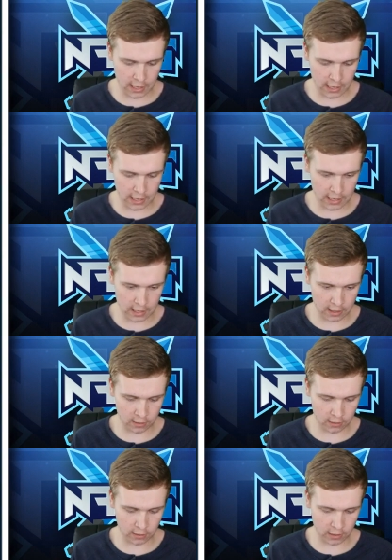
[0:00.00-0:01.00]

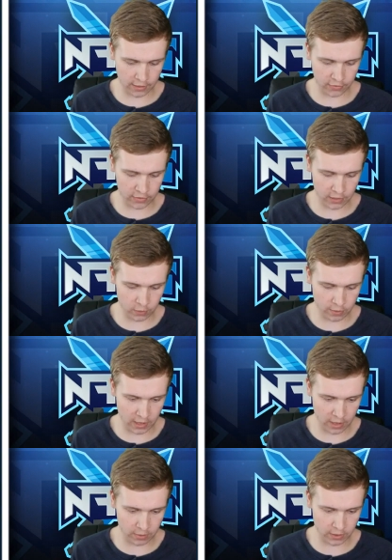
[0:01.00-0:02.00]
And I think we
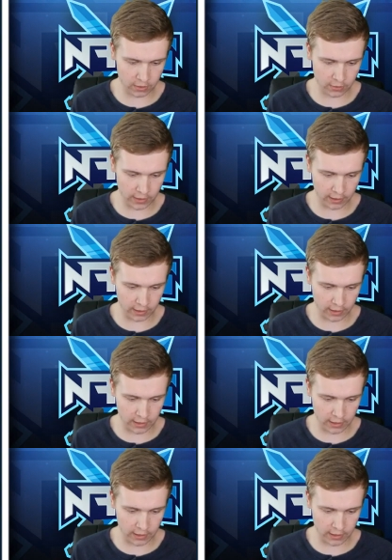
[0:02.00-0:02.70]
might be good right here.